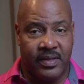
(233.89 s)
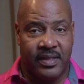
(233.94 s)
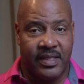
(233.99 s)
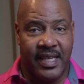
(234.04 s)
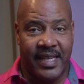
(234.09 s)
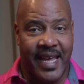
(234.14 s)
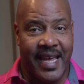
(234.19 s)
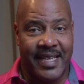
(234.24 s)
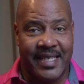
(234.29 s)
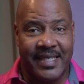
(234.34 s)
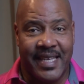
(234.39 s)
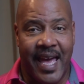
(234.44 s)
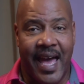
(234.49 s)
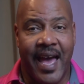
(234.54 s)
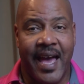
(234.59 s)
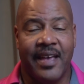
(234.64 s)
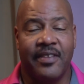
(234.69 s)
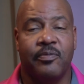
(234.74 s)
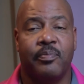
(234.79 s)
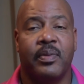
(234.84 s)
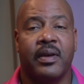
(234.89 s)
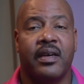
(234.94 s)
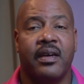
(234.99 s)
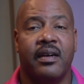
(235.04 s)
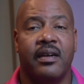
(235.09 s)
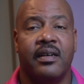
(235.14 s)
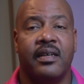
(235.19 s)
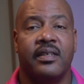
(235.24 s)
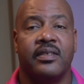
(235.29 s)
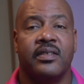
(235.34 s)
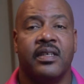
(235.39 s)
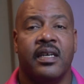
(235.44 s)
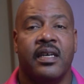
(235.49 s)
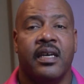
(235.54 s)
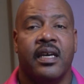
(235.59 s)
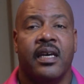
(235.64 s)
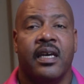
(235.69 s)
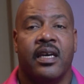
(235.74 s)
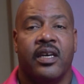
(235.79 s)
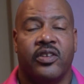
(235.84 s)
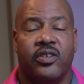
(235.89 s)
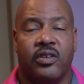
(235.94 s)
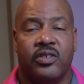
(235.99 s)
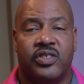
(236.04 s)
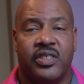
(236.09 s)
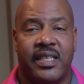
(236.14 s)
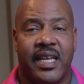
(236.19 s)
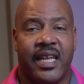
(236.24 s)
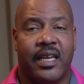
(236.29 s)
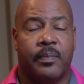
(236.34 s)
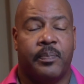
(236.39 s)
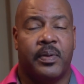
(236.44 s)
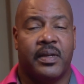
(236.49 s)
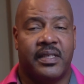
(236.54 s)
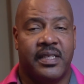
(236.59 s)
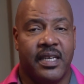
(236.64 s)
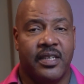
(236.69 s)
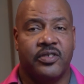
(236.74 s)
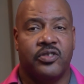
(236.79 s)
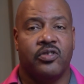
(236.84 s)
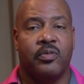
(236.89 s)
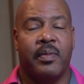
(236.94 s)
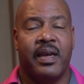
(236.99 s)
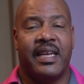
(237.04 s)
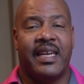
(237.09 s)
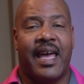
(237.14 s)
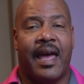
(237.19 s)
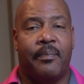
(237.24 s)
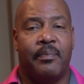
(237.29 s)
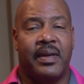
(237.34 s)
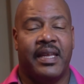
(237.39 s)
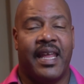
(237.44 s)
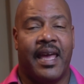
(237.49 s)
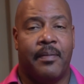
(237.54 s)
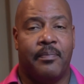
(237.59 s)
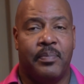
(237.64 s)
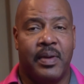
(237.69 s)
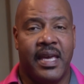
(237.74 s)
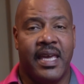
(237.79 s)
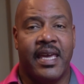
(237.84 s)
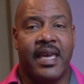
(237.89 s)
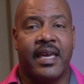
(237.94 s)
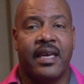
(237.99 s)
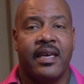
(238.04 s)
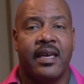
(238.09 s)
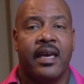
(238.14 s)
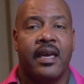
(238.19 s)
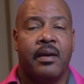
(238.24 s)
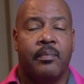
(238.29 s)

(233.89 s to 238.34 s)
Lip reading: to that size because your genetic potential may not be that big.